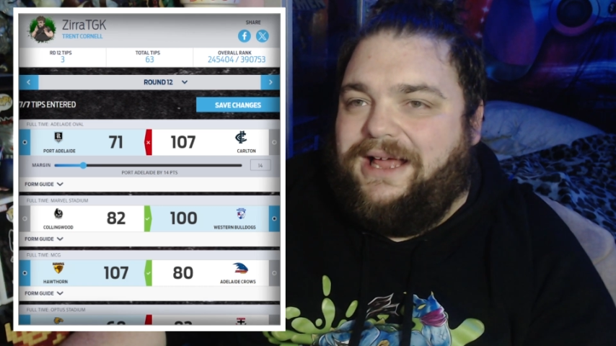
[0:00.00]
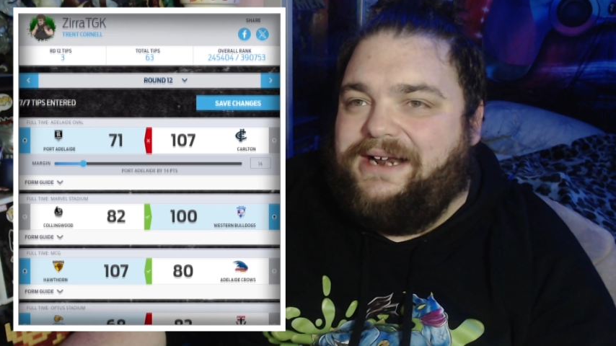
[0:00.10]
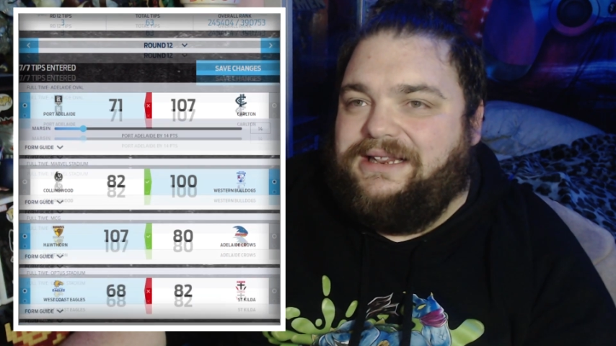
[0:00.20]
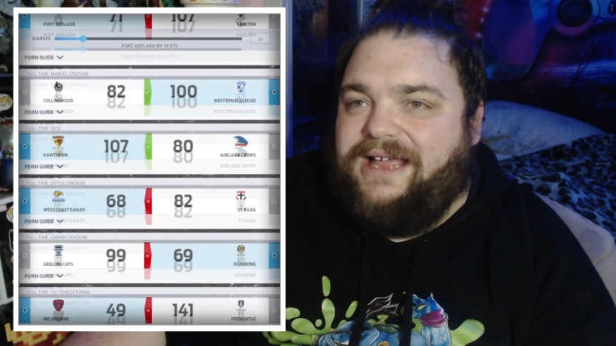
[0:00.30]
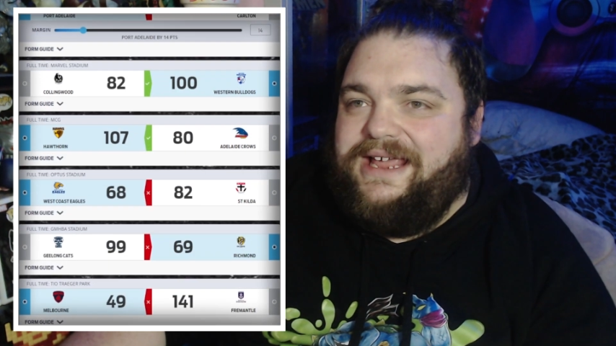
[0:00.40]

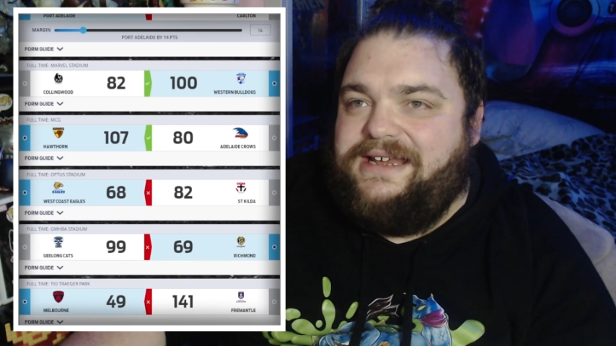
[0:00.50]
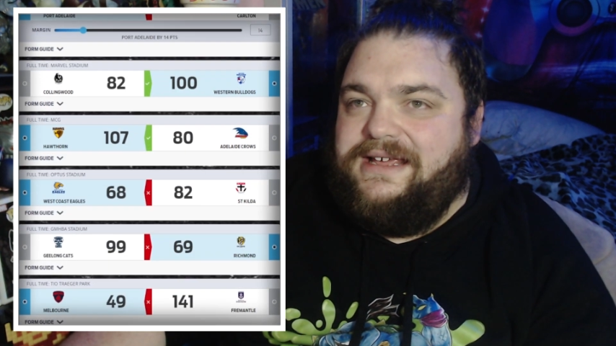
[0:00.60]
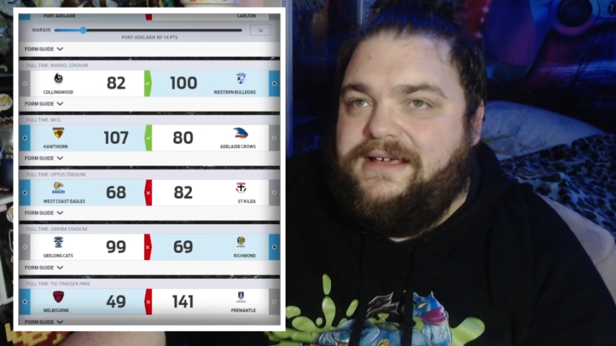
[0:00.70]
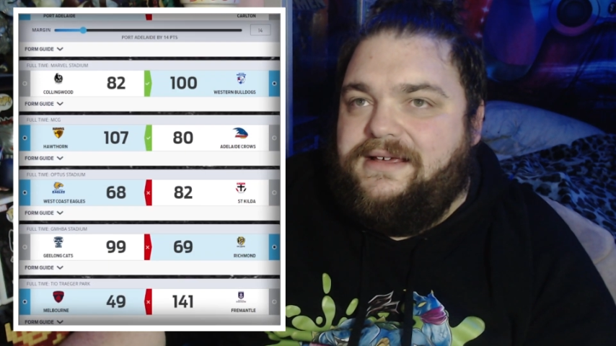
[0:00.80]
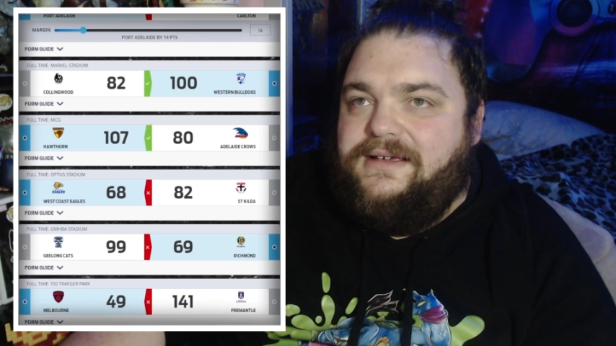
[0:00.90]

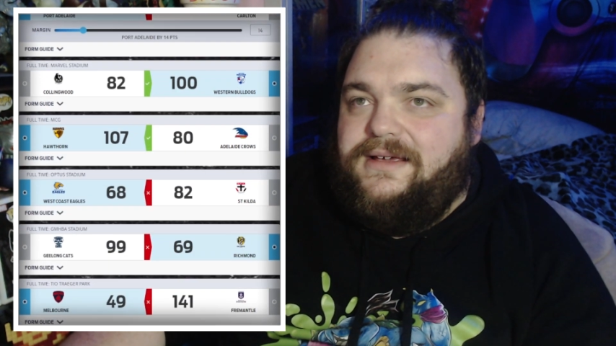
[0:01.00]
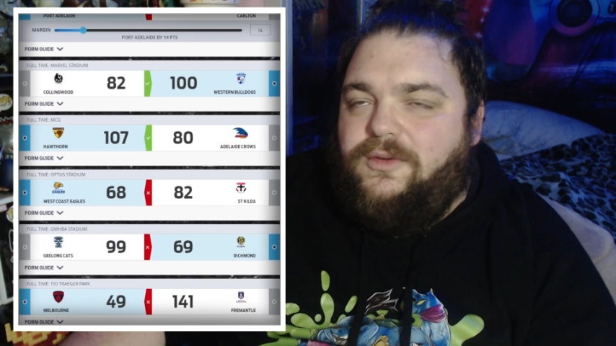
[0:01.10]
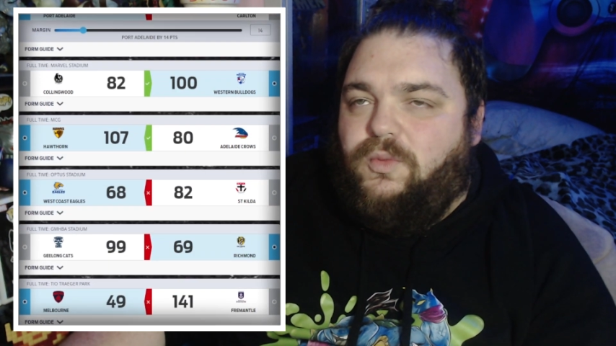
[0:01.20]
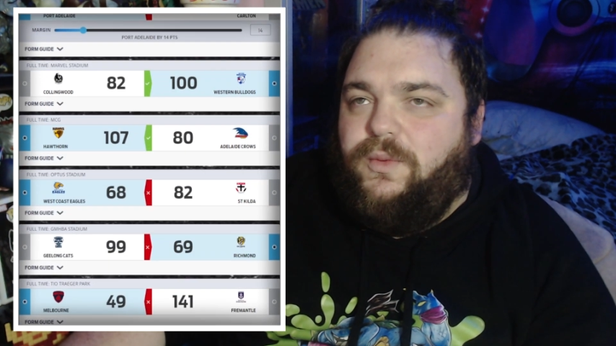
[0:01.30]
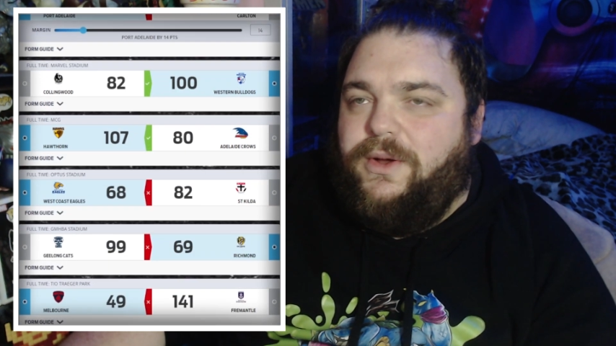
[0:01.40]
Adelaide.
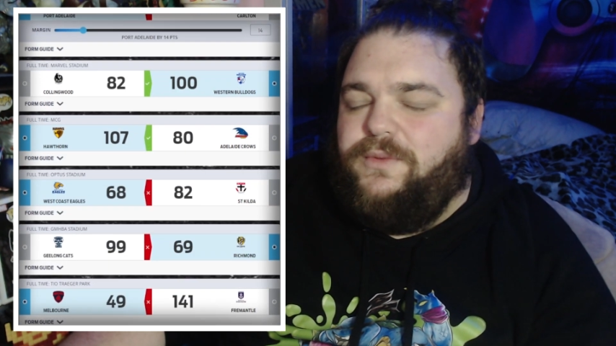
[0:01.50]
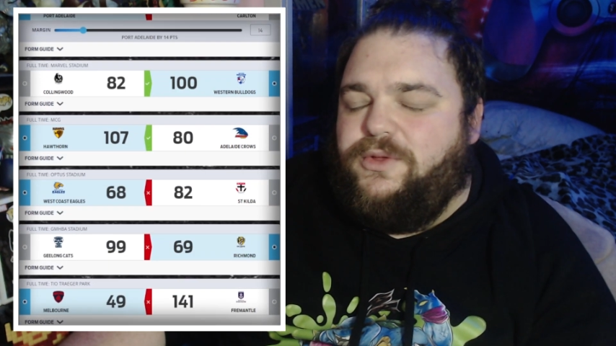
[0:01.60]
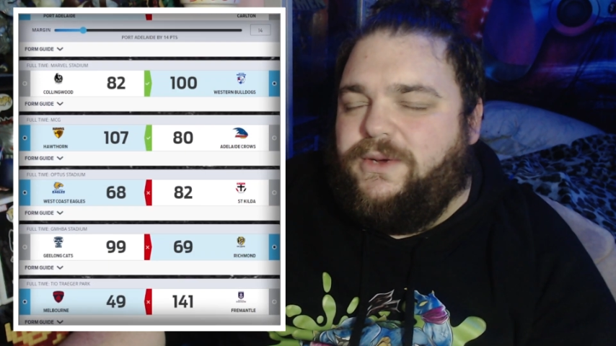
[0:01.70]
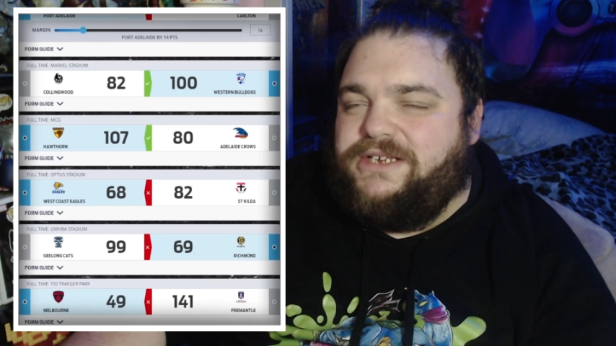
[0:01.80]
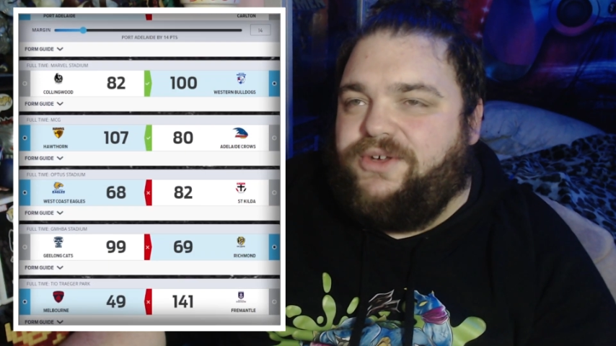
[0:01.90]
We went
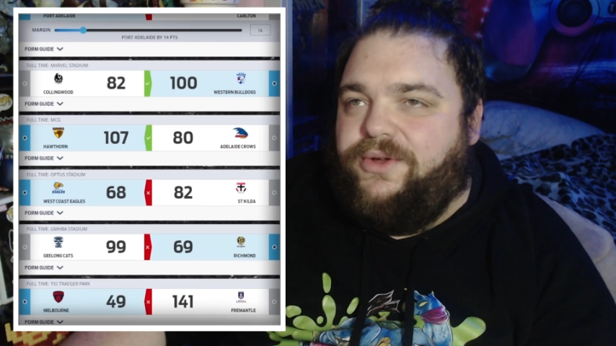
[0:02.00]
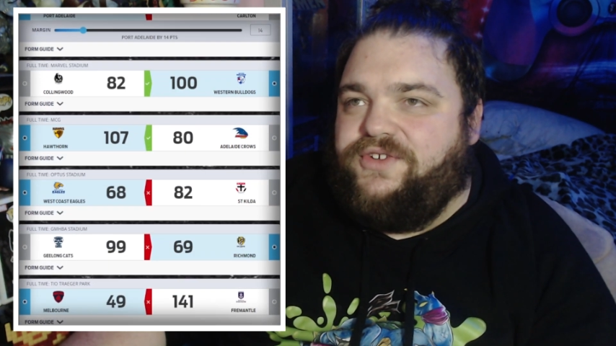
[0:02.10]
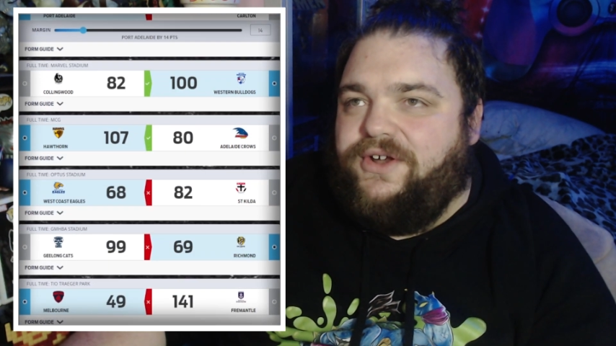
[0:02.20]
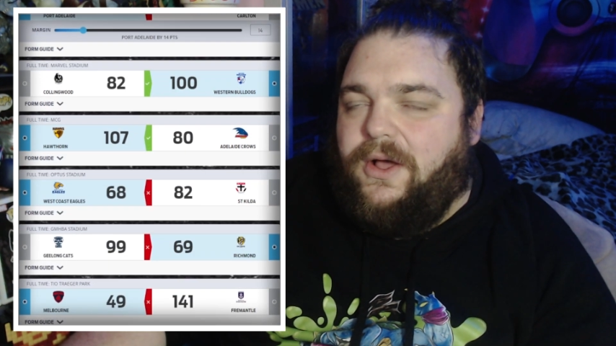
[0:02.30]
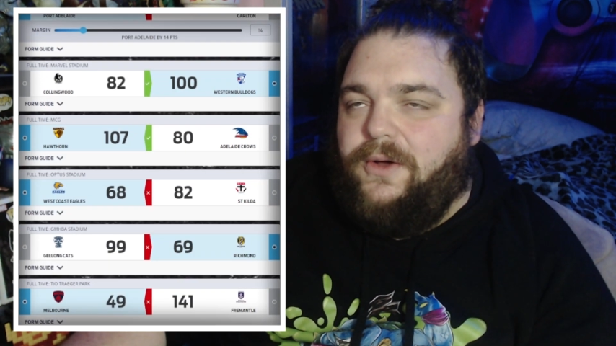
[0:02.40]
with West
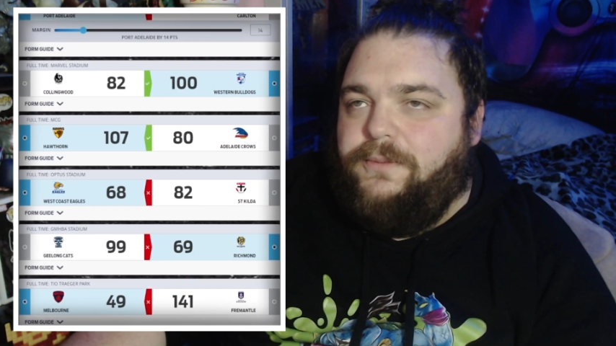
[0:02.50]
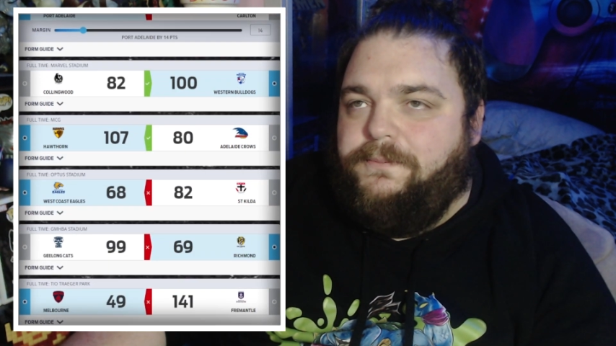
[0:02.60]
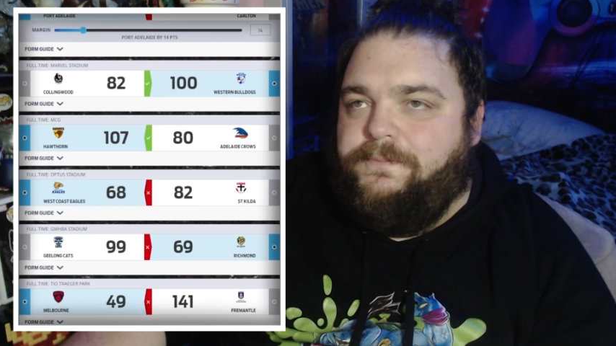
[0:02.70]
Coast at home,